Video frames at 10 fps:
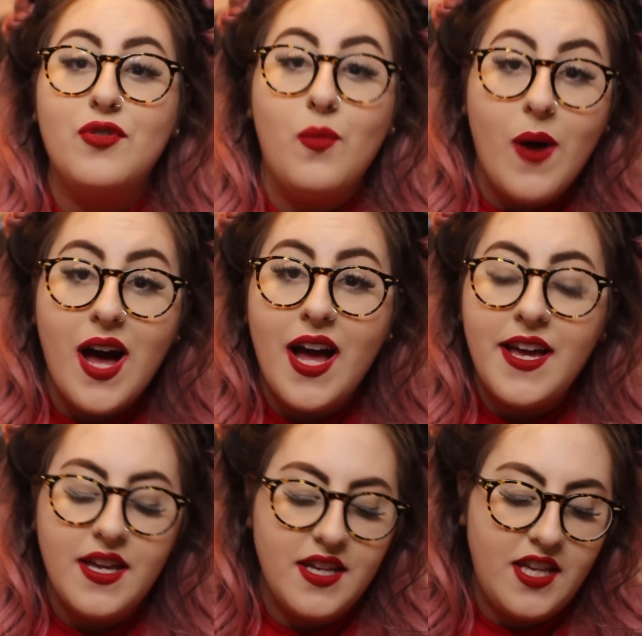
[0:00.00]
to
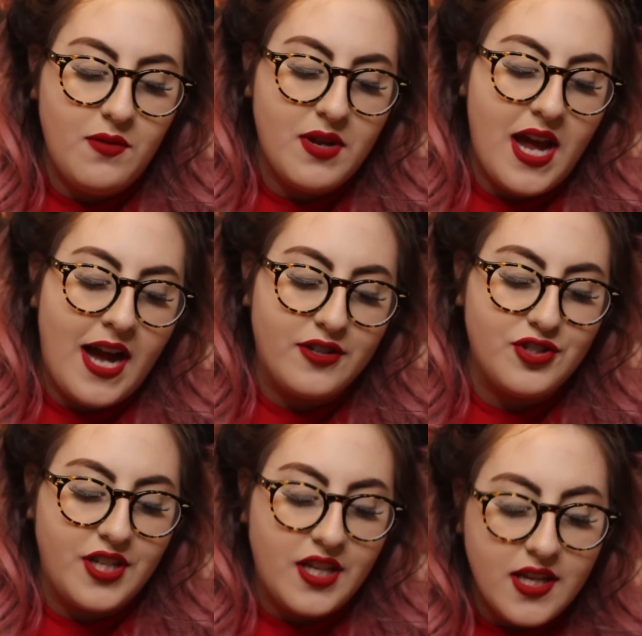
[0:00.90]
why he would
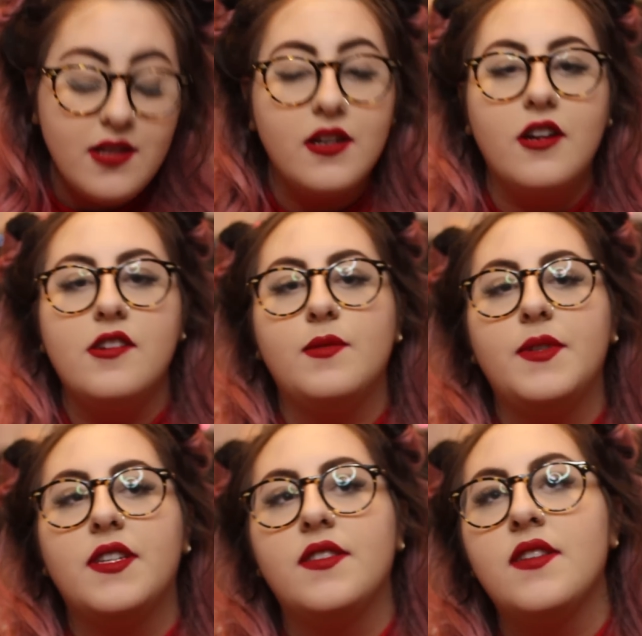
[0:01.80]
actually kill her, is
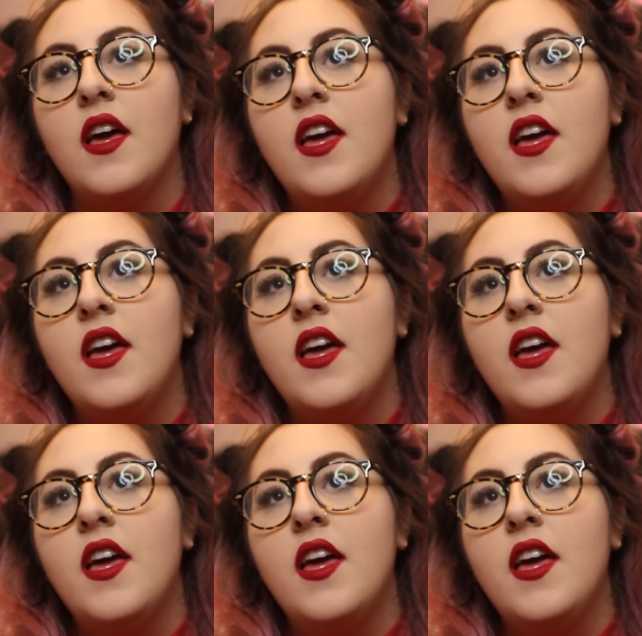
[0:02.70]
because